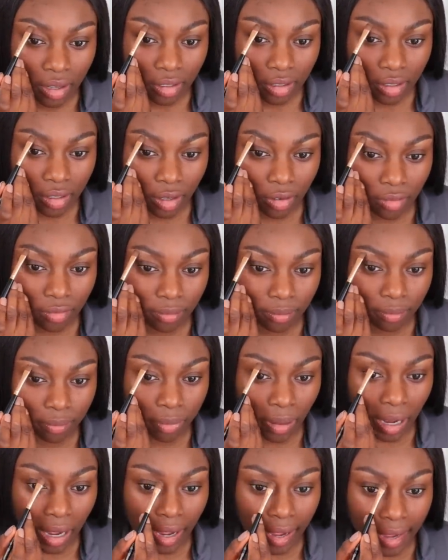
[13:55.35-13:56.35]
you know,
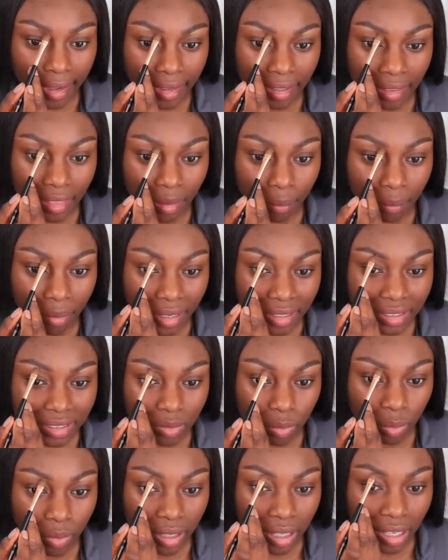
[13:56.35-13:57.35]
buy the
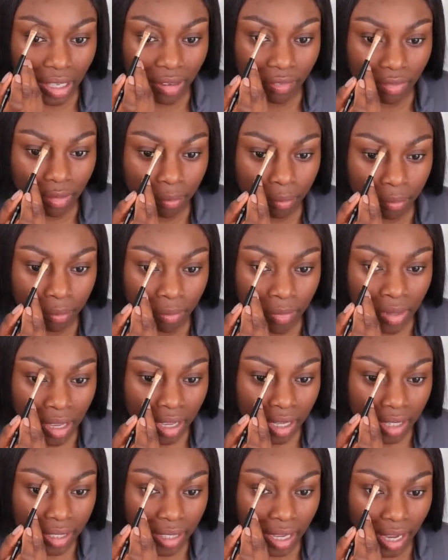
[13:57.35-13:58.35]
best weave and
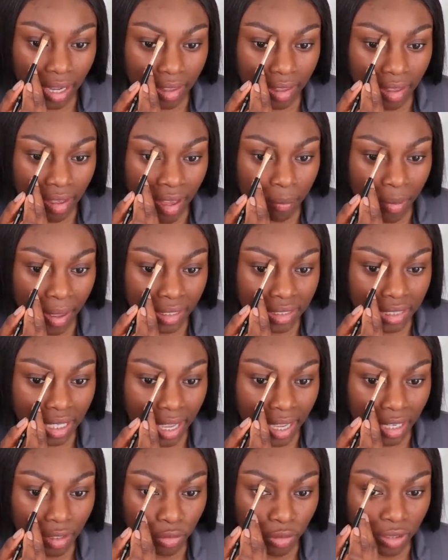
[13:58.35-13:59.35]
get the best
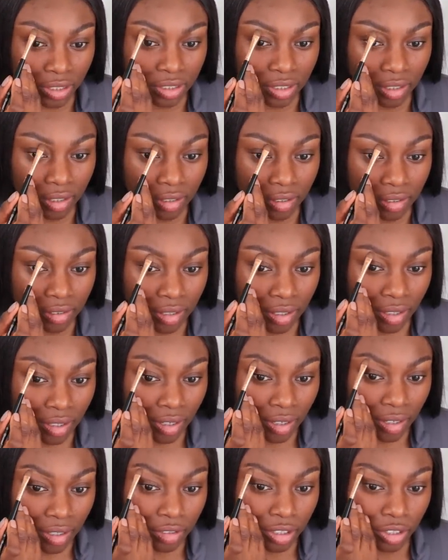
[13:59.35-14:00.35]
hairdressers
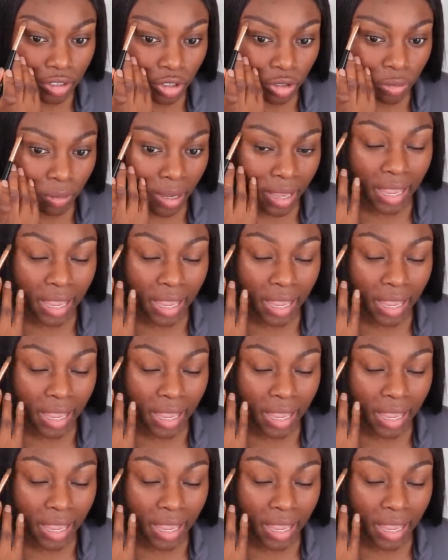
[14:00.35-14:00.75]
to do my